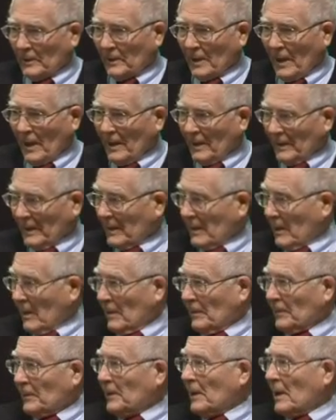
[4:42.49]
entirely
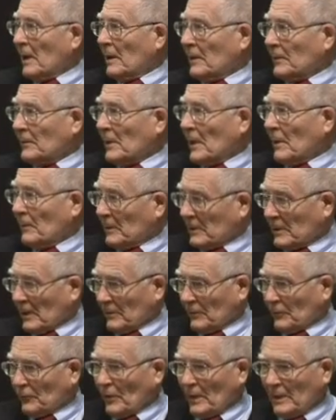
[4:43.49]
carbon dioxide with
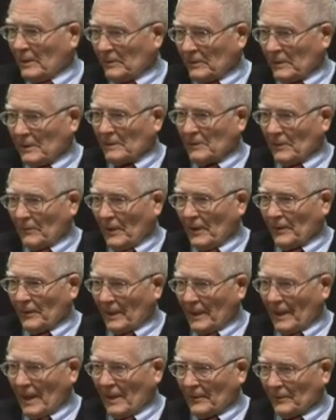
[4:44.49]
just traces of
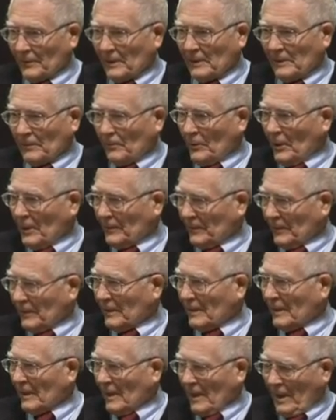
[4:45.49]
other gases
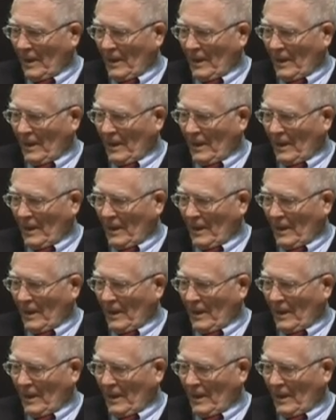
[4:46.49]
present.